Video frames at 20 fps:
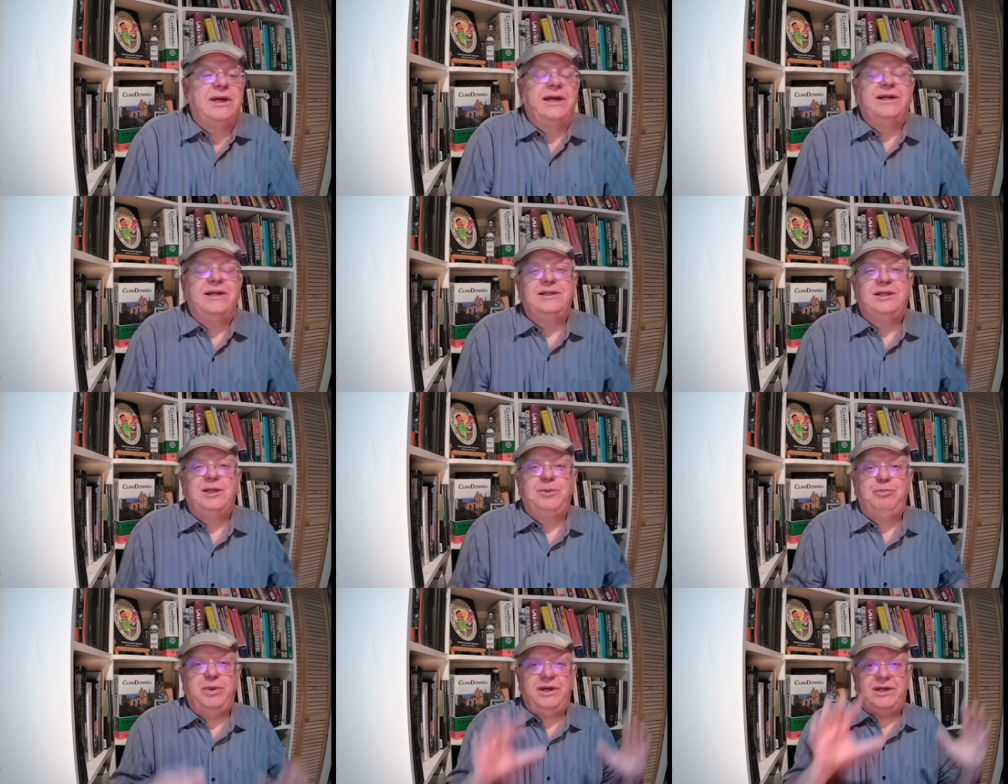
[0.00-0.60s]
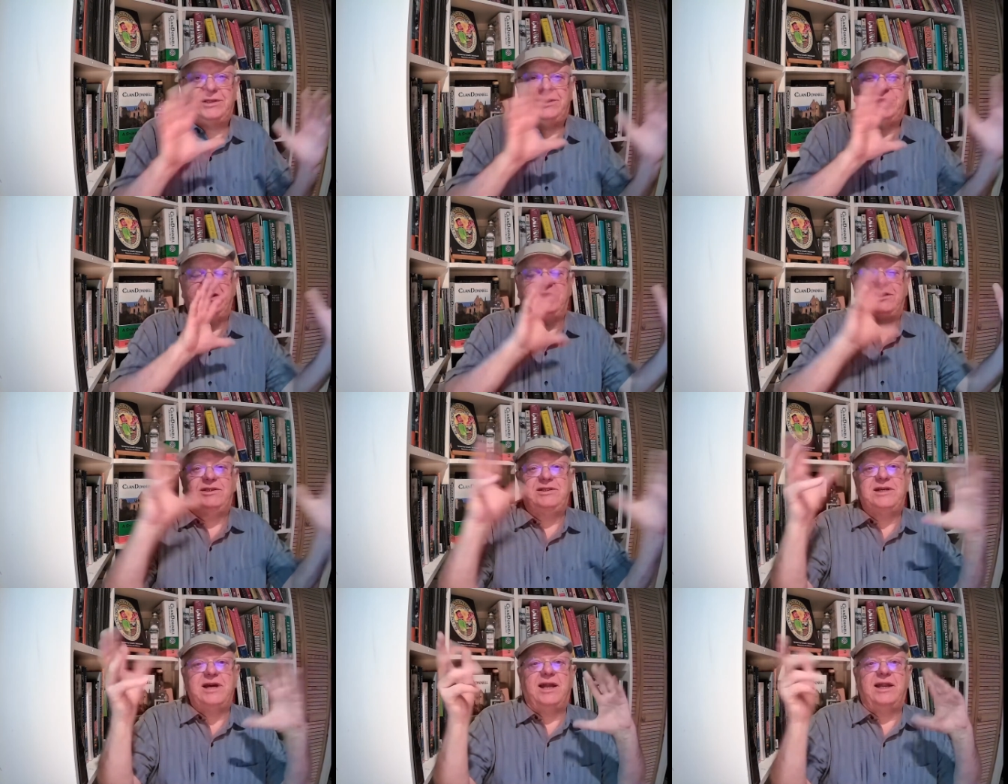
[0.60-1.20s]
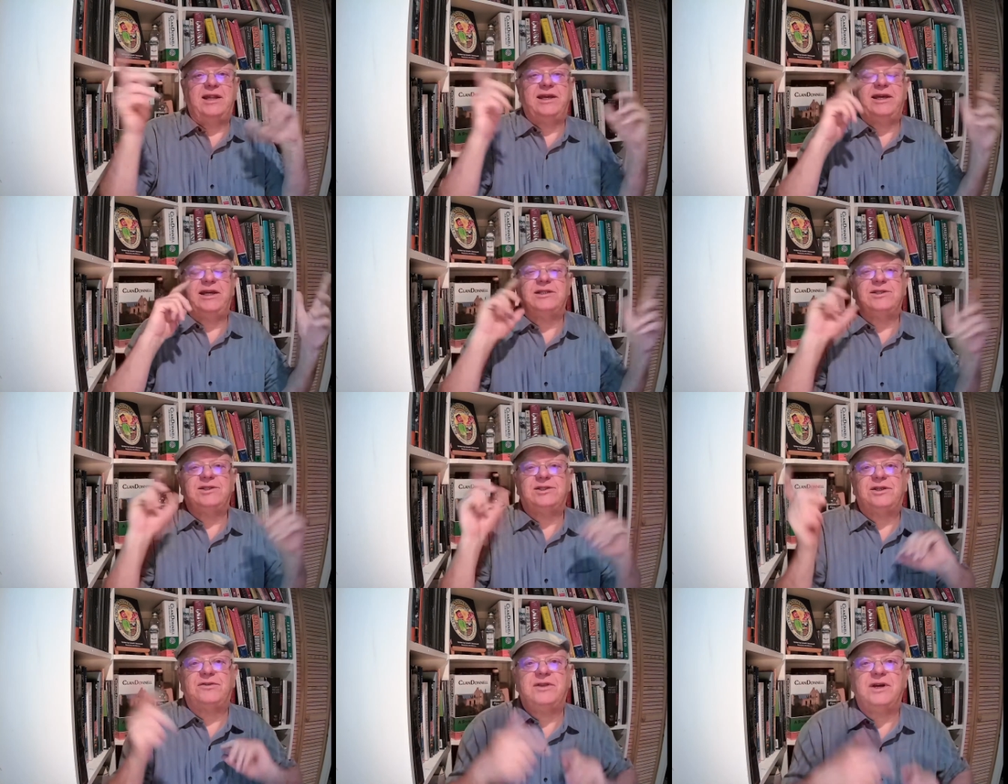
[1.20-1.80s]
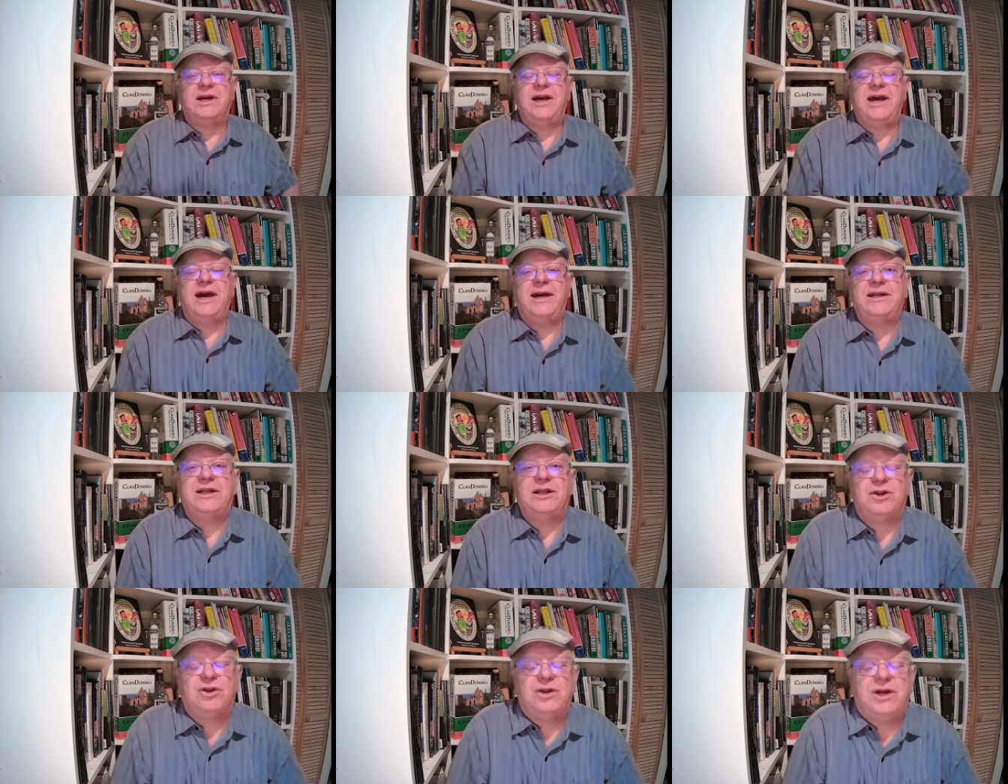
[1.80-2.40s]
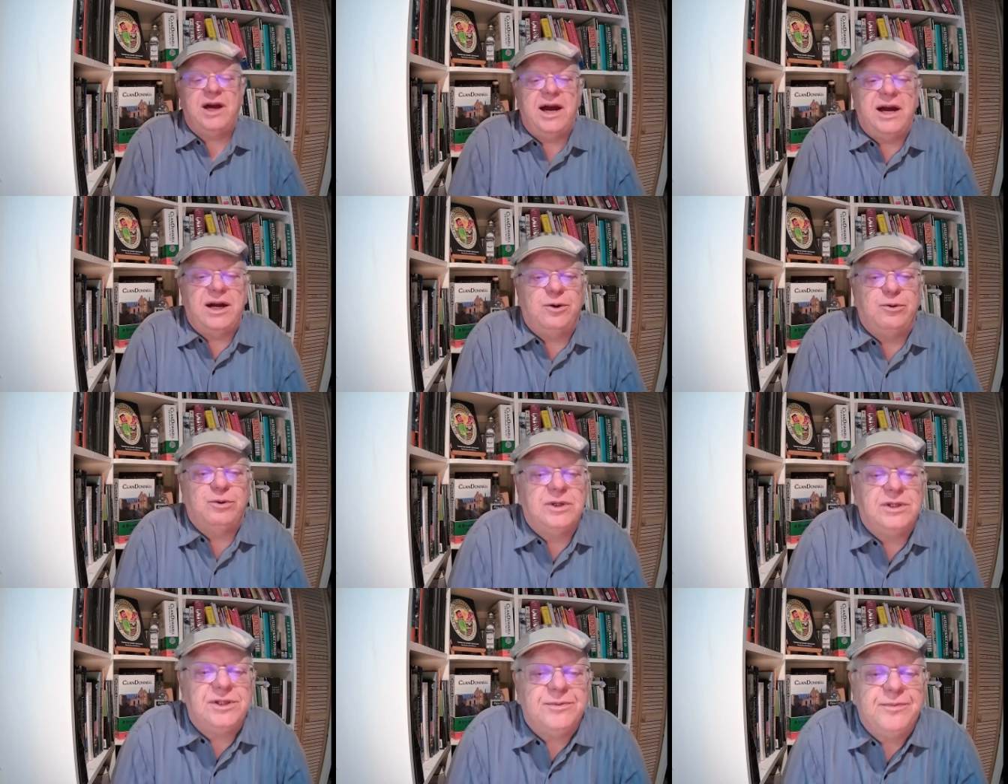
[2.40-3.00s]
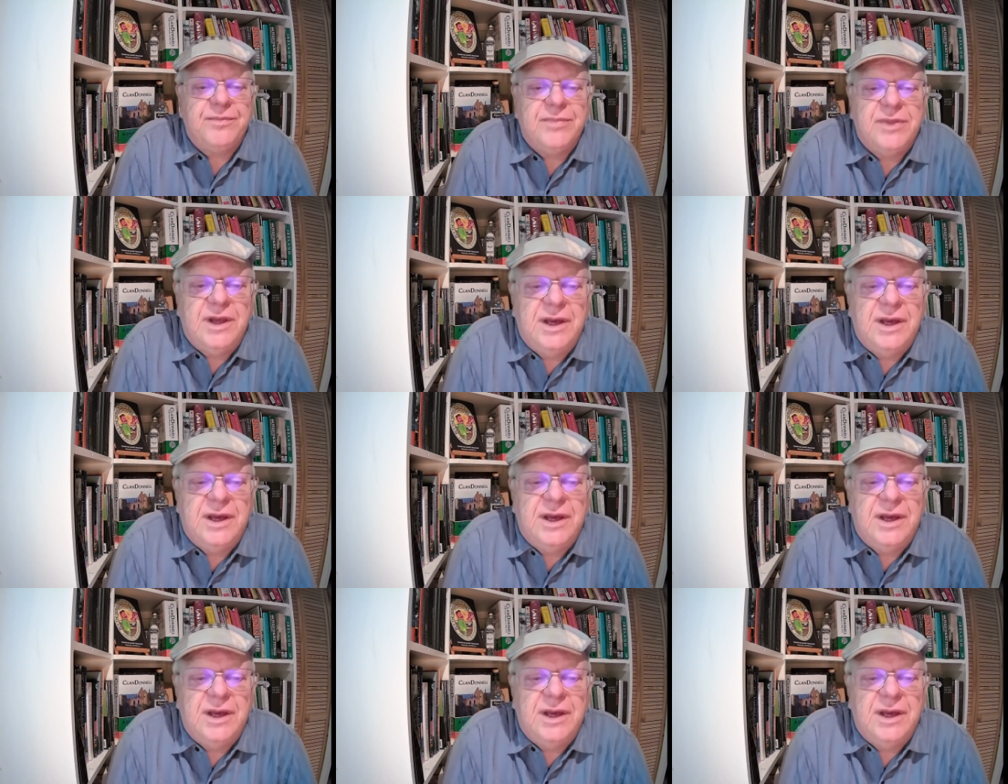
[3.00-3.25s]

and it depicts the delegates of the Continental Congress